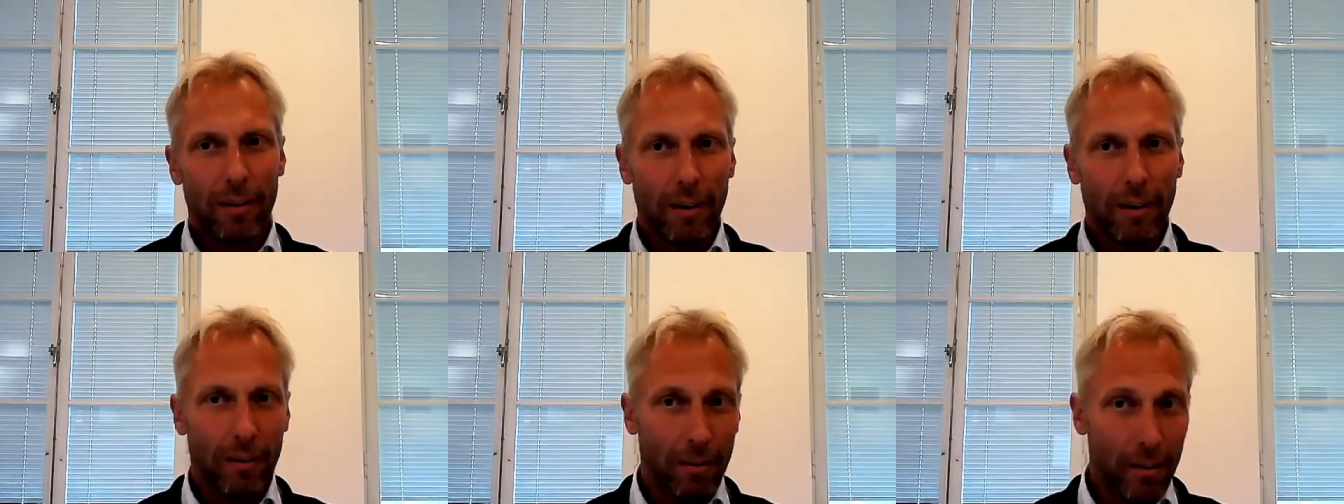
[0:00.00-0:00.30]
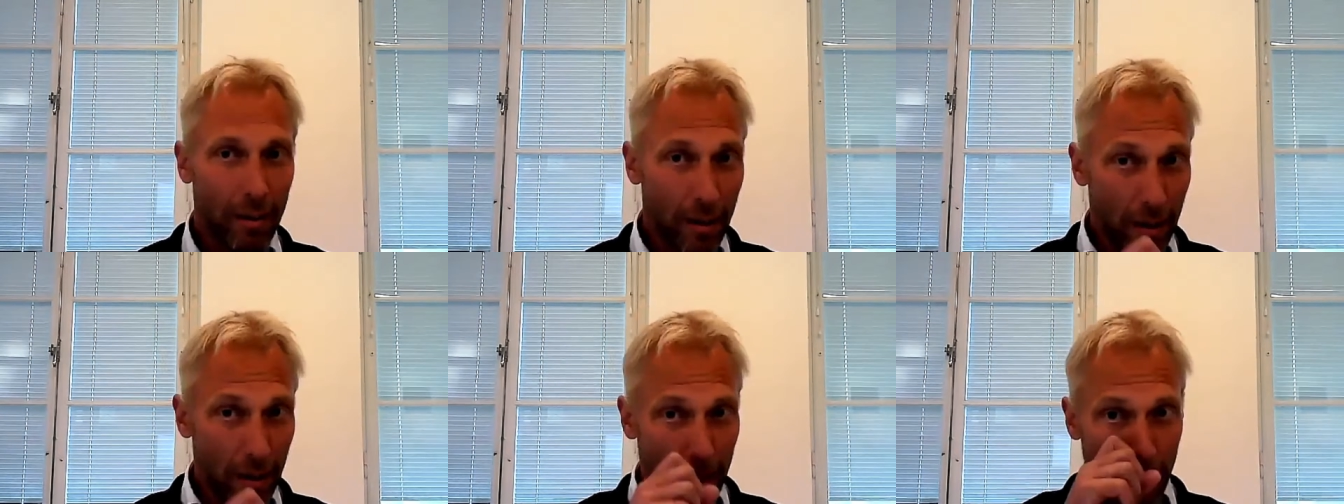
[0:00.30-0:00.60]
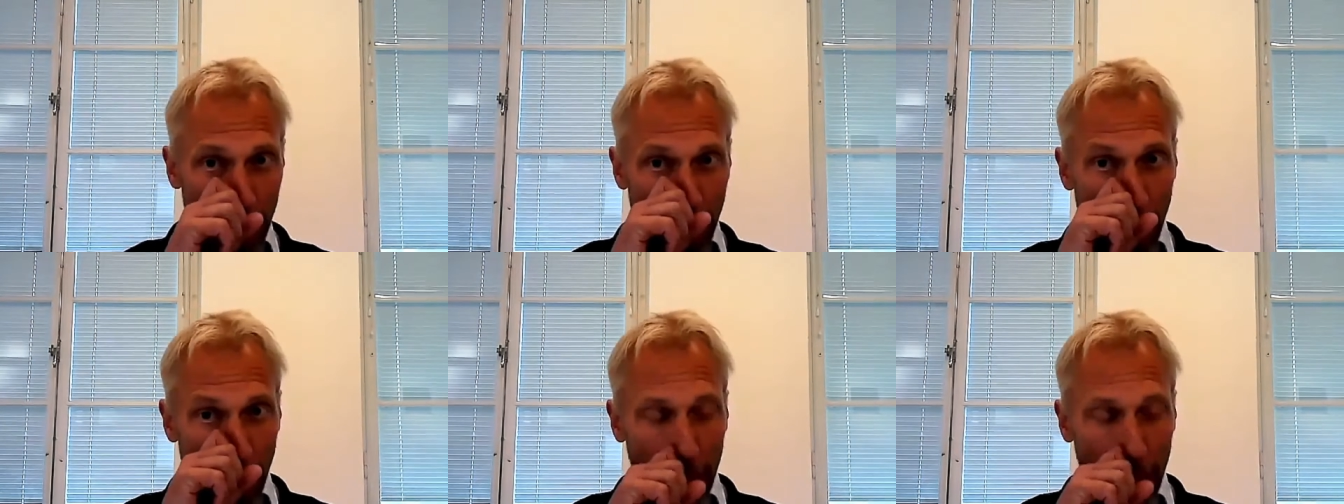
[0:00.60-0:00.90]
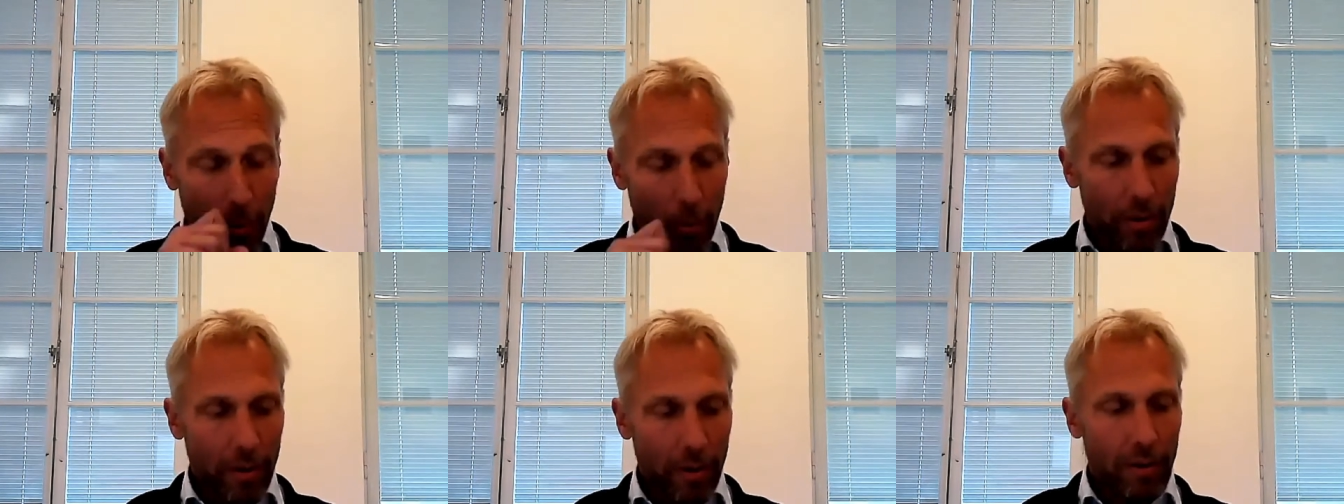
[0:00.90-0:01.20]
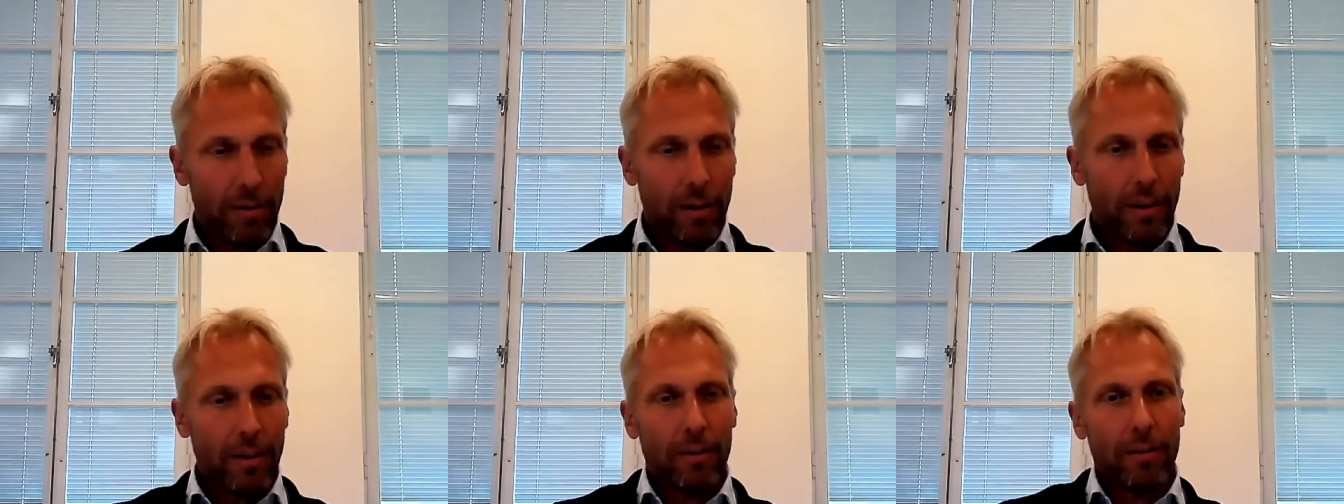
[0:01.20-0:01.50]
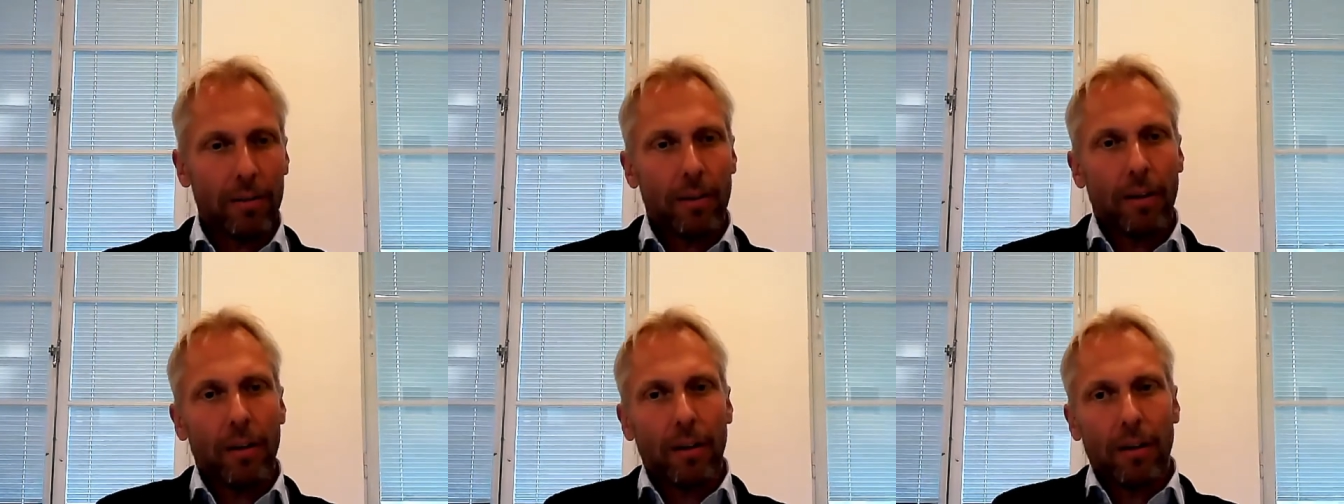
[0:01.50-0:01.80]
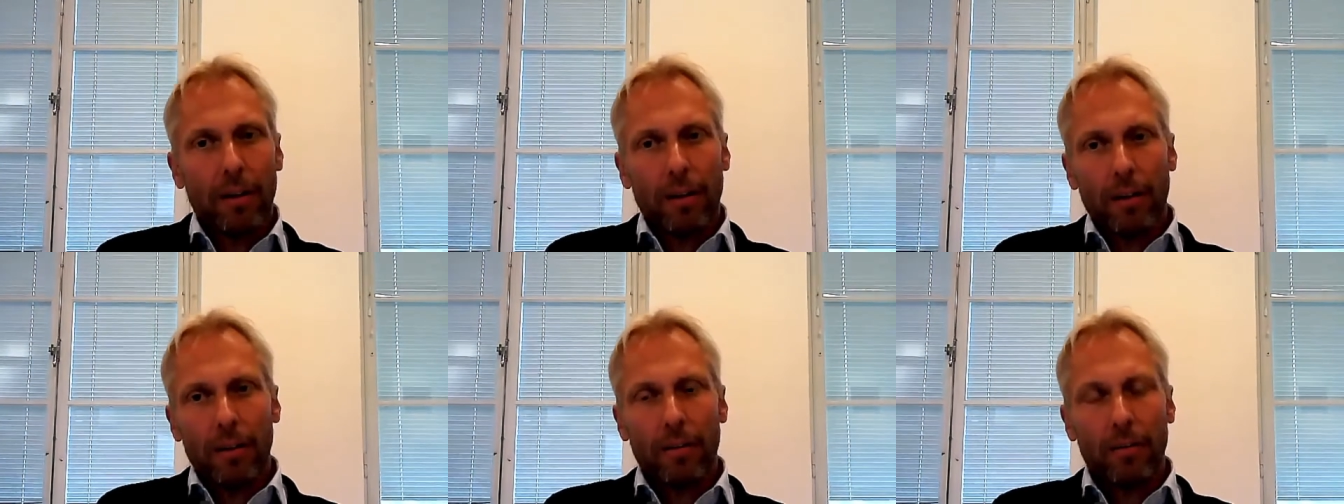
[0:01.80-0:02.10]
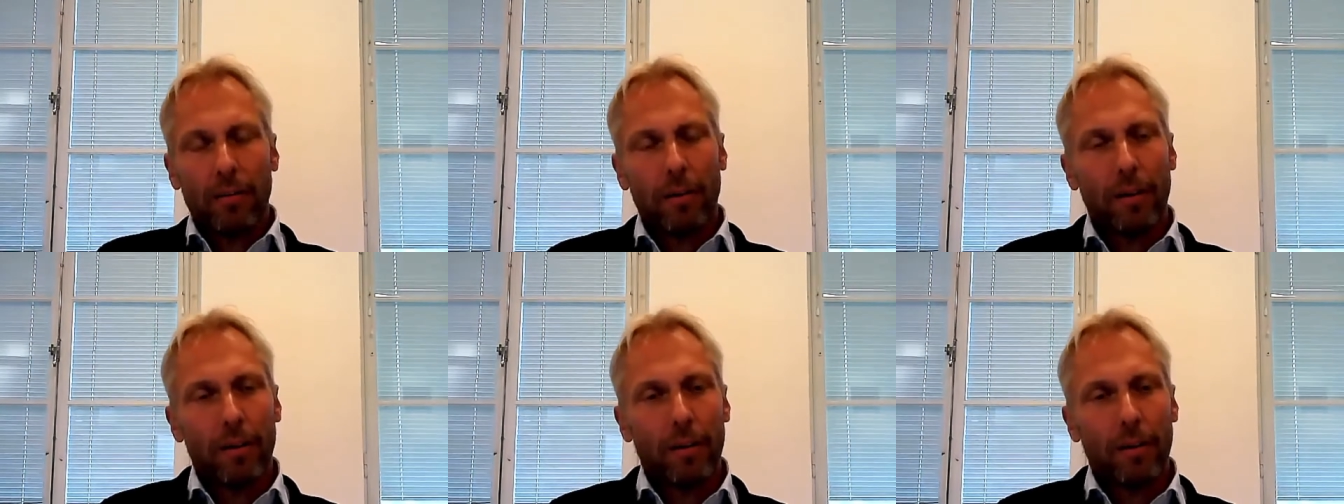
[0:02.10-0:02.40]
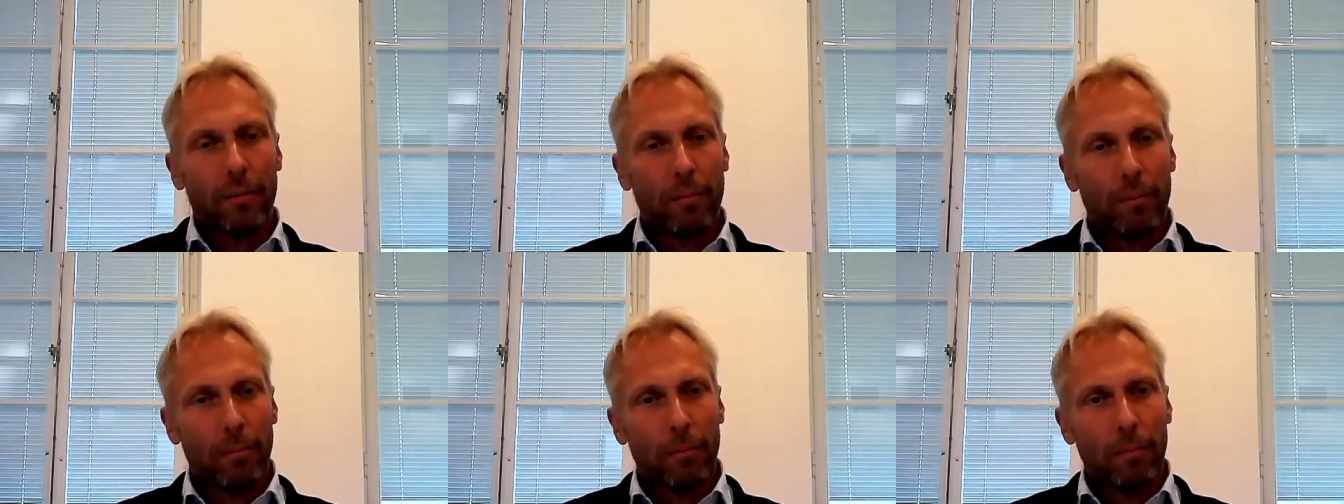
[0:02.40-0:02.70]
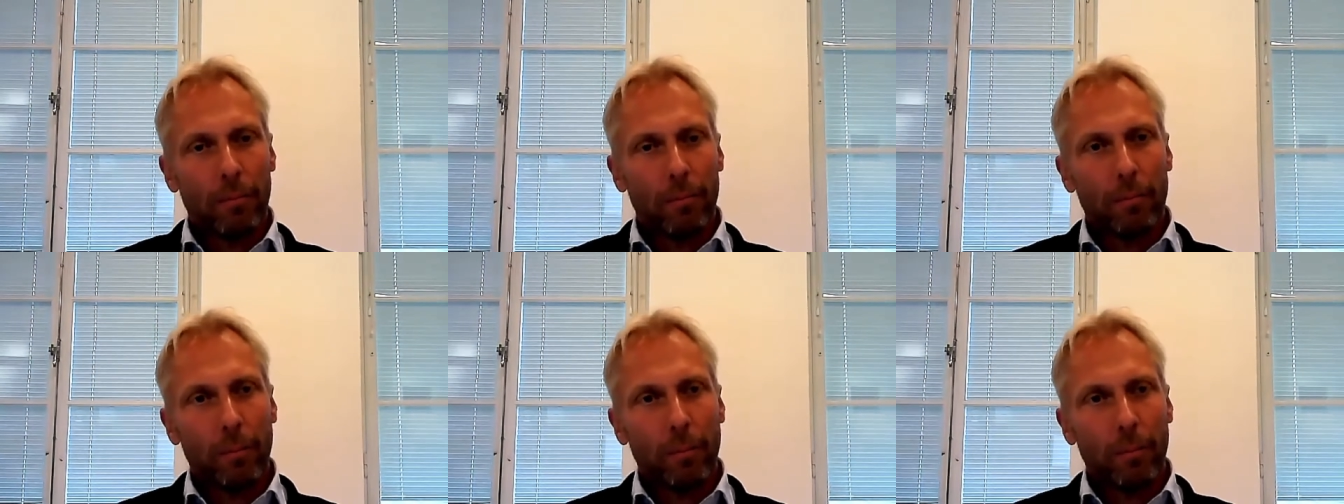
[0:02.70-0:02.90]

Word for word: And Procuritas is a, a, uh, a um,